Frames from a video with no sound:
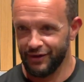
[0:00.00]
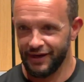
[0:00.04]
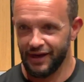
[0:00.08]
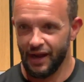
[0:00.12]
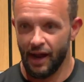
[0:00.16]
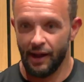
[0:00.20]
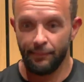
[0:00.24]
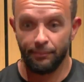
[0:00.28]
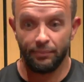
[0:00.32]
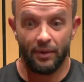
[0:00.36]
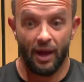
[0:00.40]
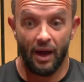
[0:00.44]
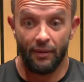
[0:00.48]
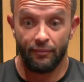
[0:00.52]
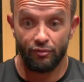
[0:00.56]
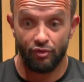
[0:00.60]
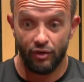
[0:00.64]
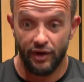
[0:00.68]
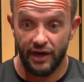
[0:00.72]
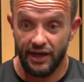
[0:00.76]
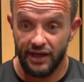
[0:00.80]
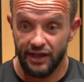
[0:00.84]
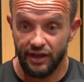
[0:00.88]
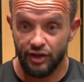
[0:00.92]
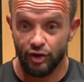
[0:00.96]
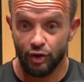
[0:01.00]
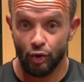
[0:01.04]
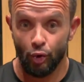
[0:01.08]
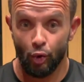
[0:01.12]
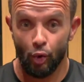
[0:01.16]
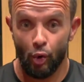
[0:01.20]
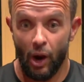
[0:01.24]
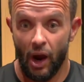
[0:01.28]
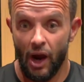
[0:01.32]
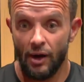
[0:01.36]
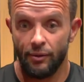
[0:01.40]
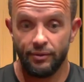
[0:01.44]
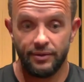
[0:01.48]
I'm really sure
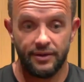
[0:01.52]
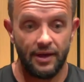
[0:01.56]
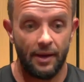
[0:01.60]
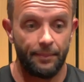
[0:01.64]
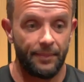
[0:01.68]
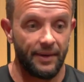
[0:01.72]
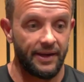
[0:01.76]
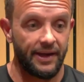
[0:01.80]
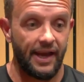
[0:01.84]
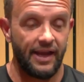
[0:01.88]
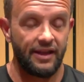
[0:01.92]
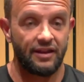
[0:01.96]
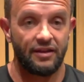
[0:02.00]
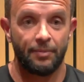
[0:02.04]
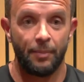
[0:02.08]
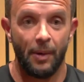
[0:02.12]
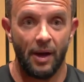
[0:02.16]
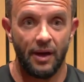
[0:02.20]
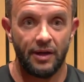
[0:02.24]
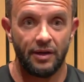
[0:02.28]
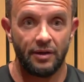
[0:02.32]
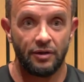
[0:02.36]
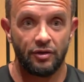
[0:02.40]
I was up against Michael